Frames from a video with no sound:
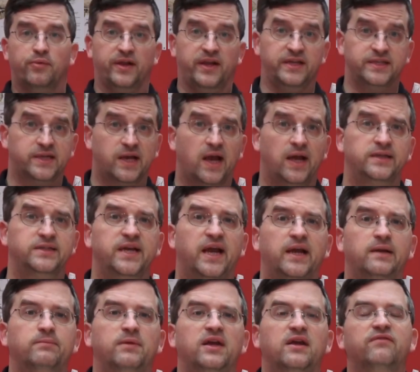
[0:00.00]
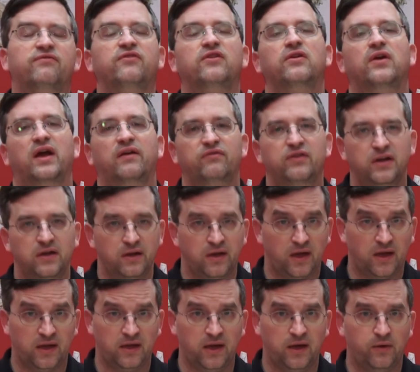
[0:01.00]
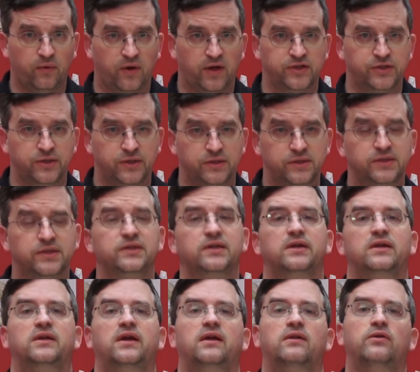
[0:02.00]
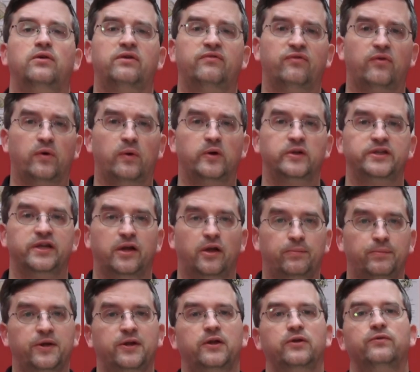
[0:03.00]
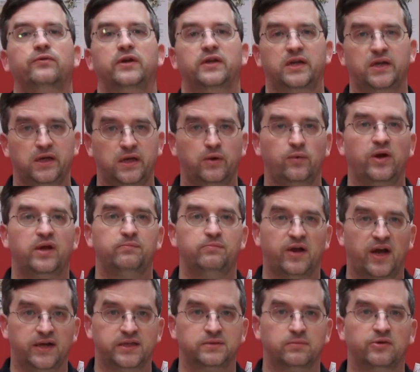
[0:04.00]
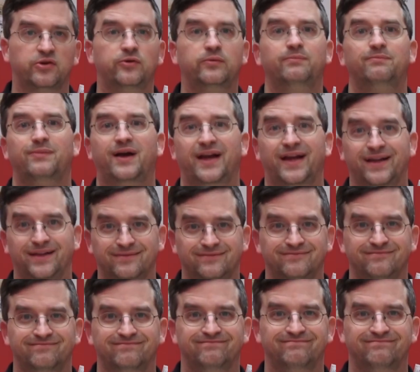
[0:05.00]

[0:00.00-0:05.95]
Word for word: Please contact me if you have any, any questions, and I look forward to helping you in any way possible. Bye.